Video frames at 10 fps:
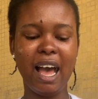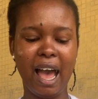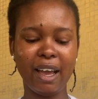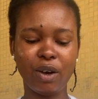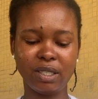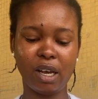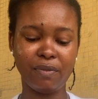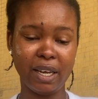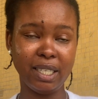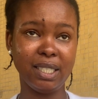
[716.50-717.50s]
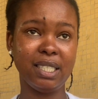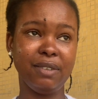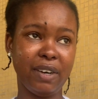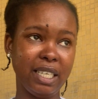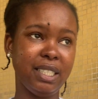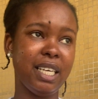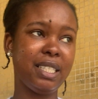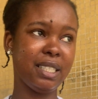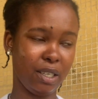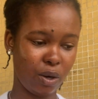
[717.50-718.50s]
high causal validity
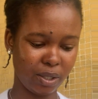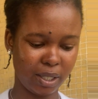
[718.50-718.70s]
validates the